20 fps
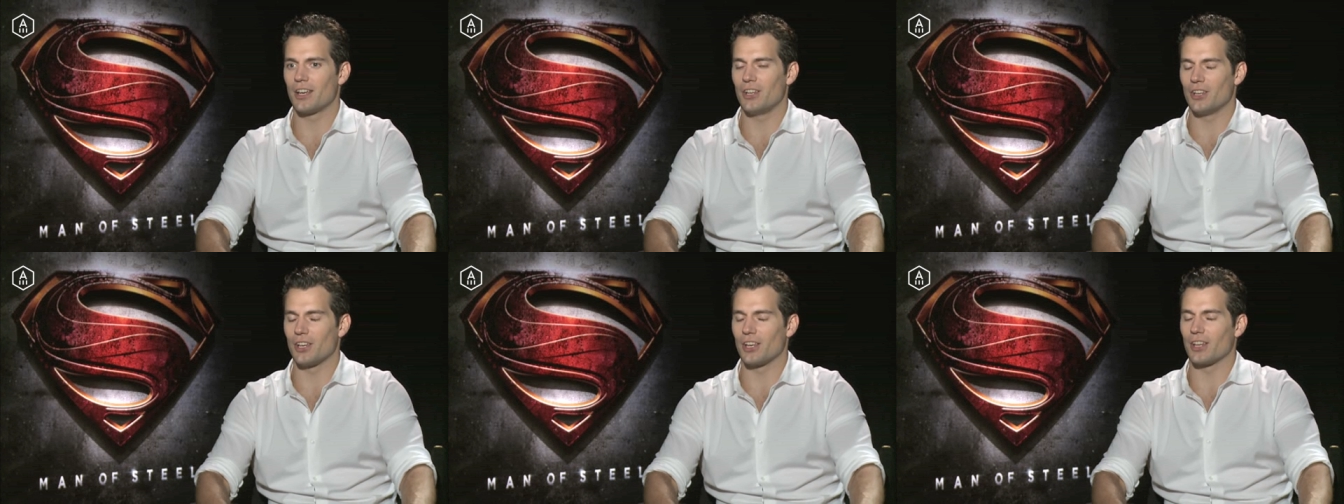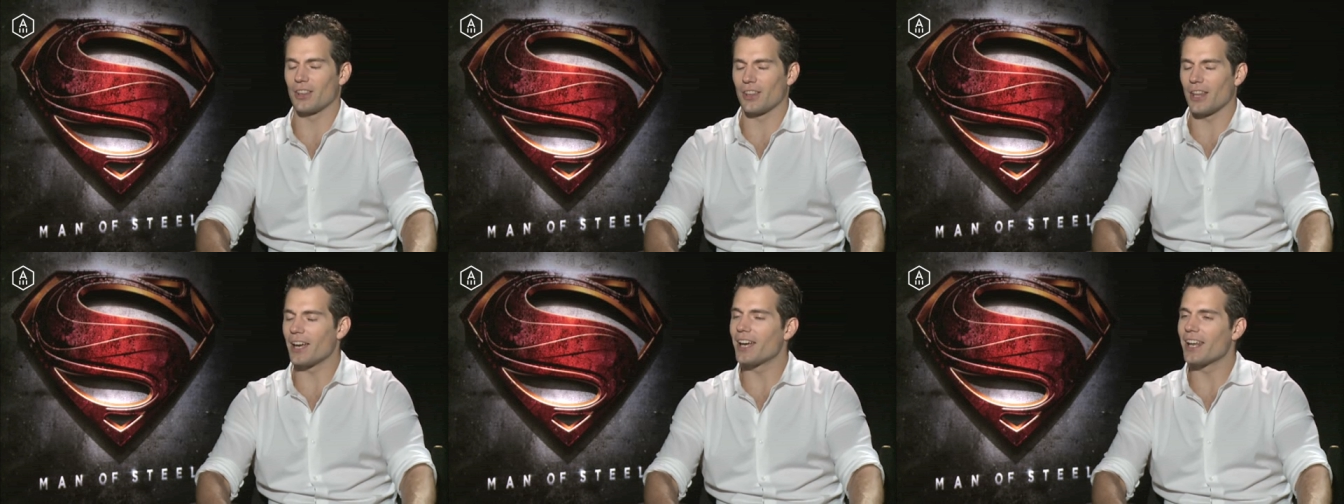you,
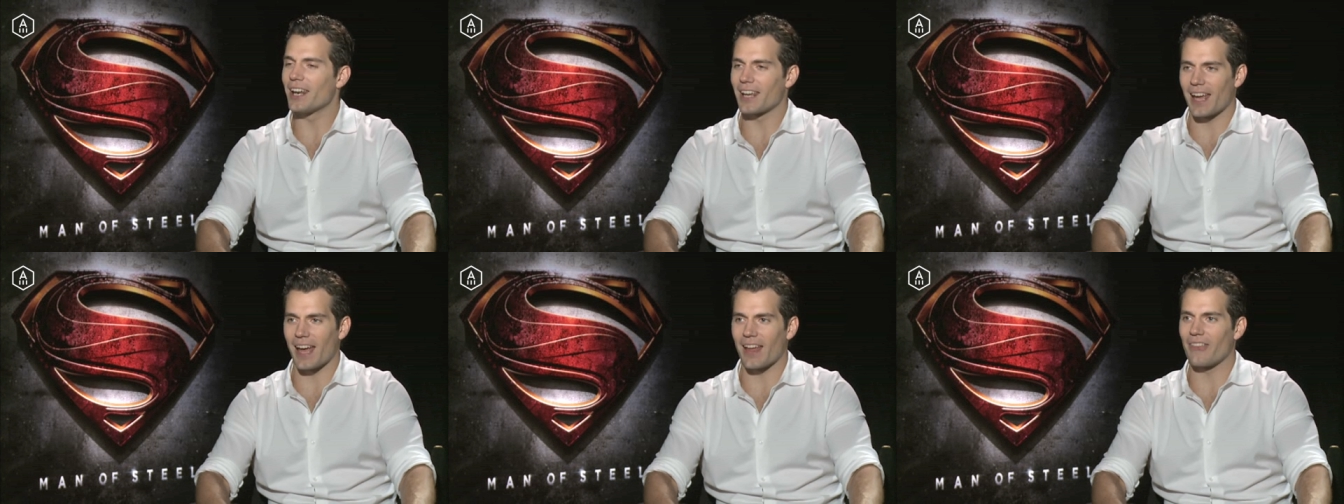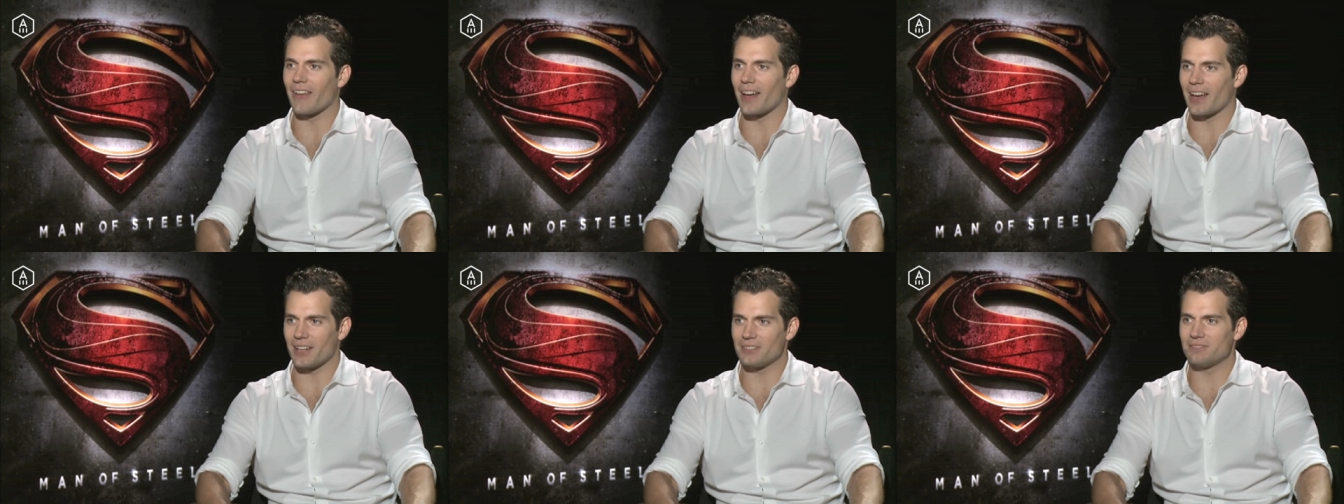they're going to
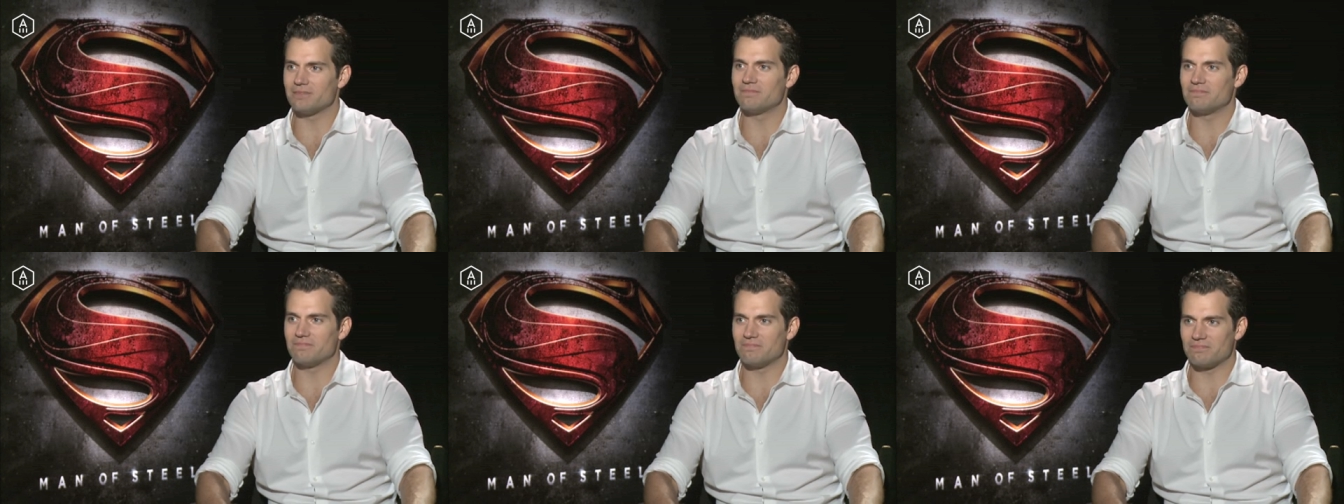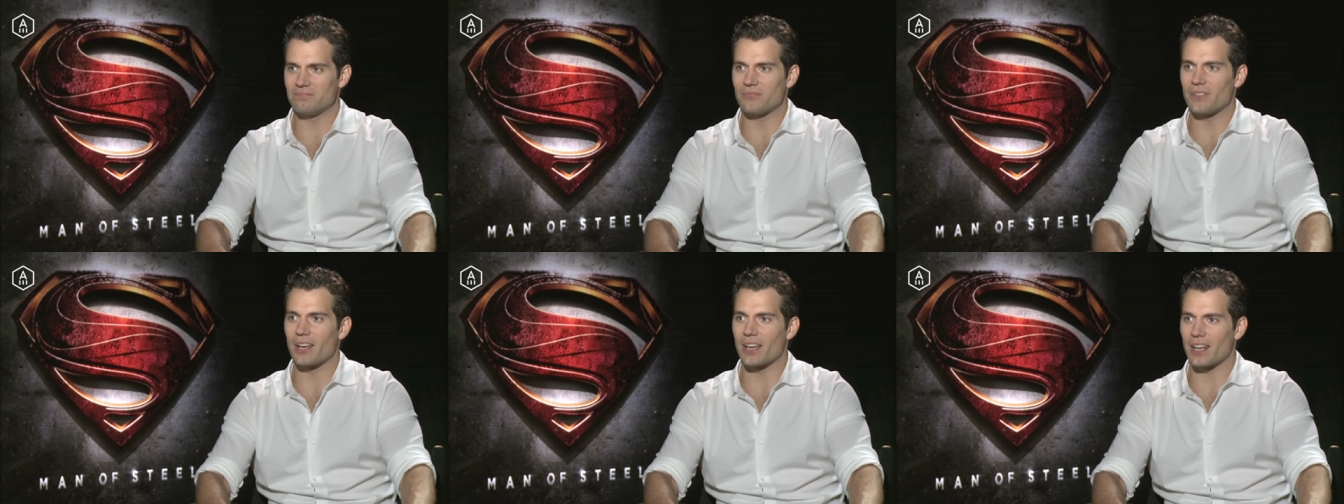get that.
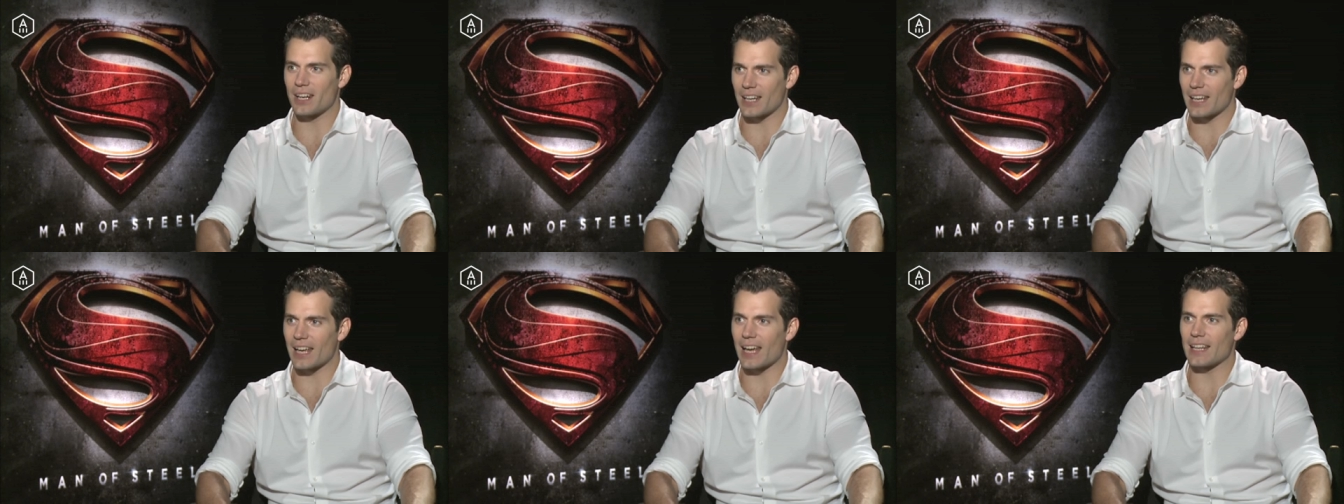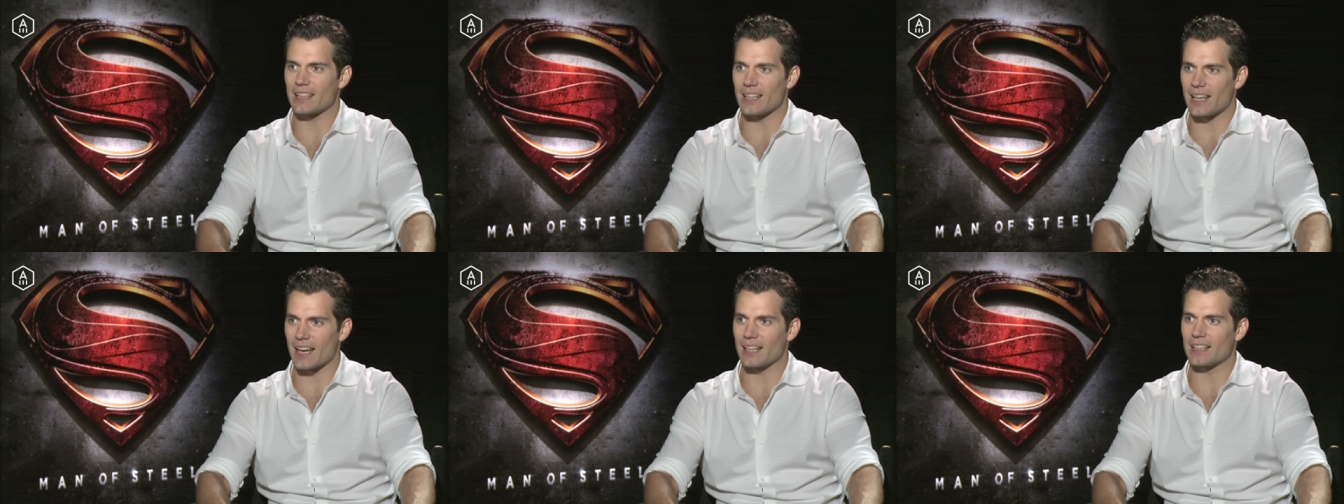They're going to
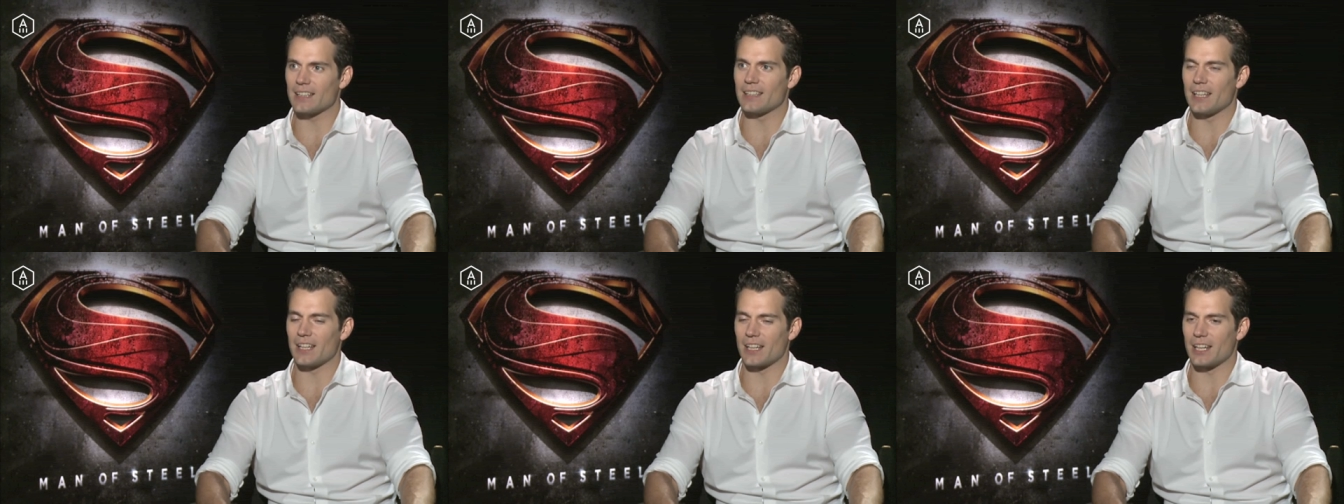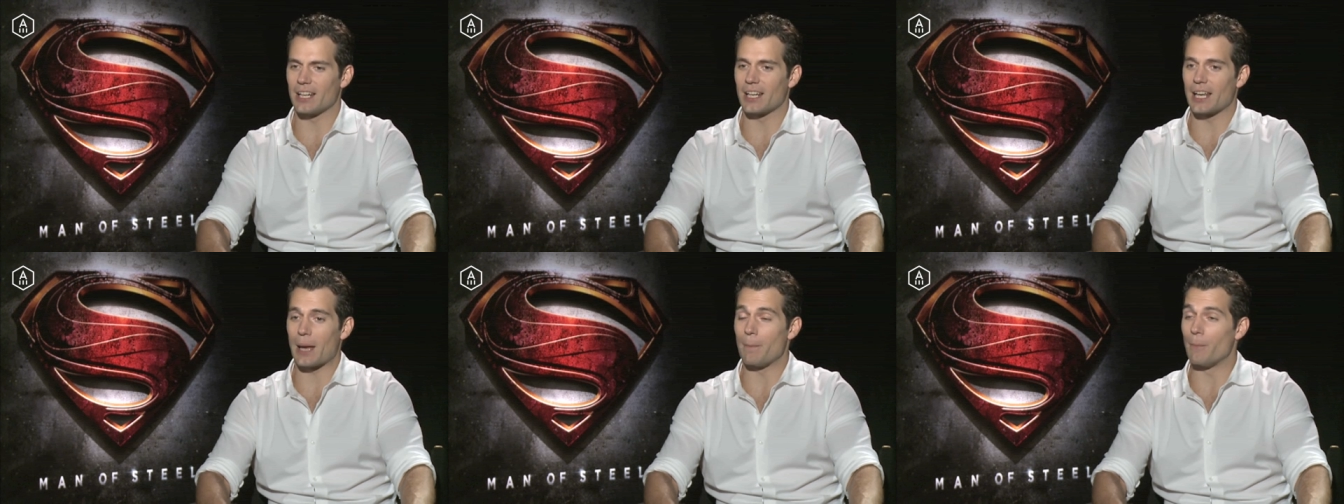get that. They're
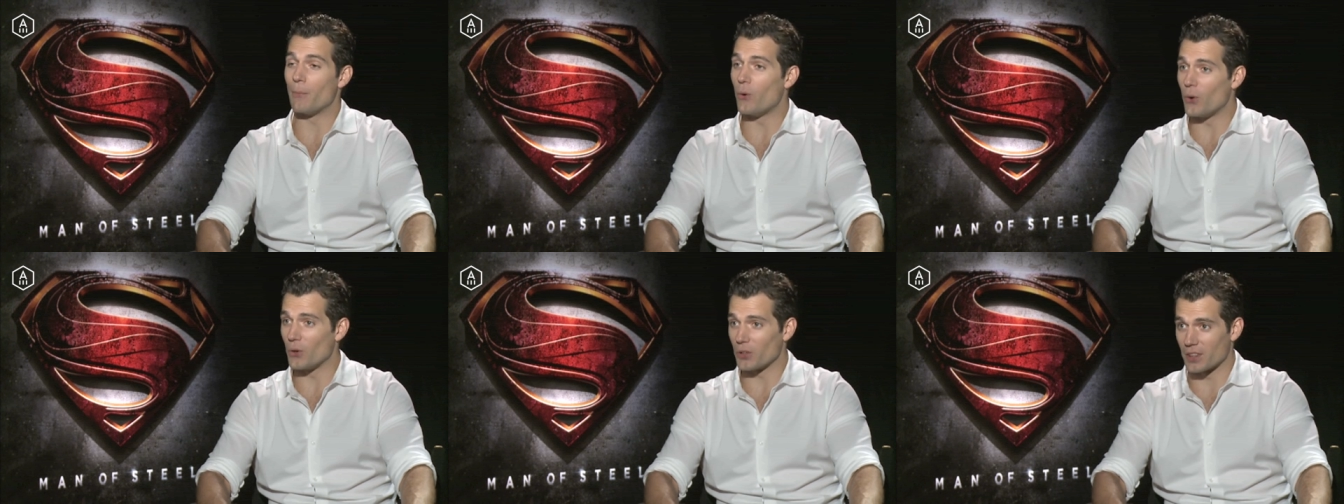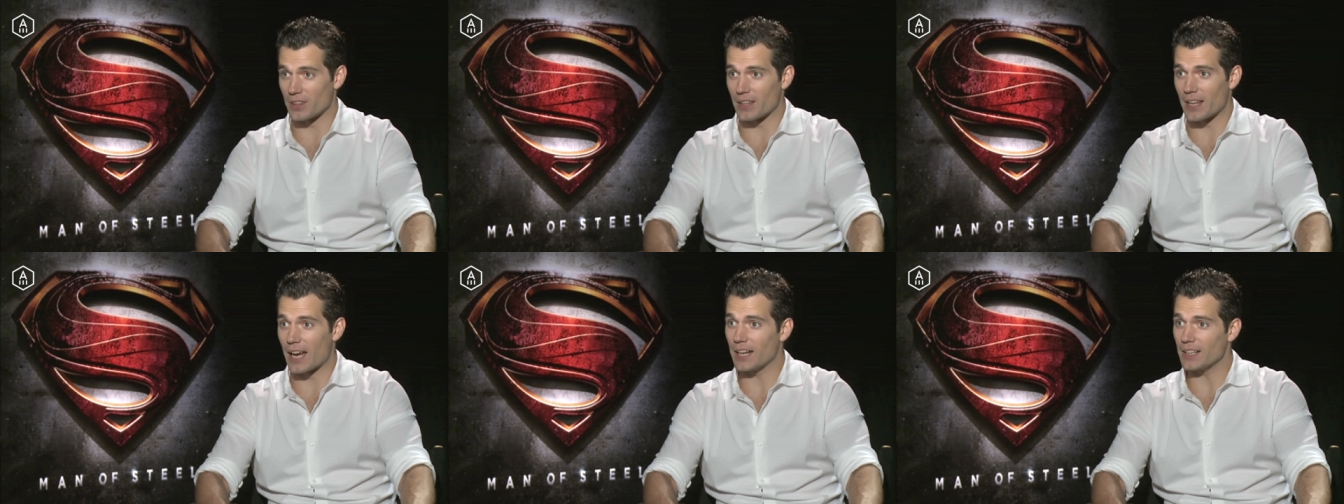going to get more
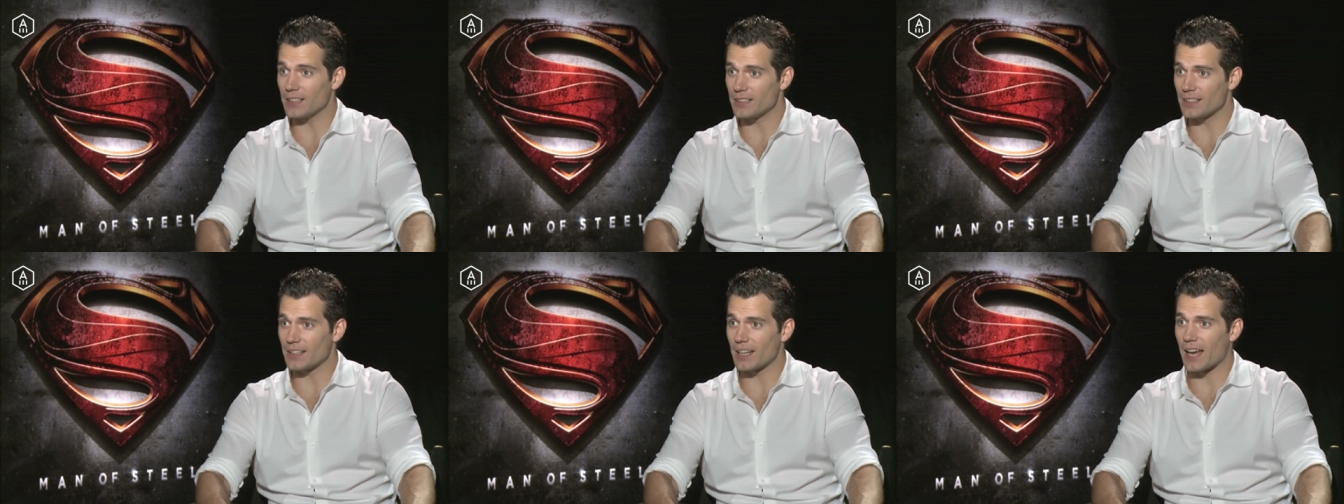than that.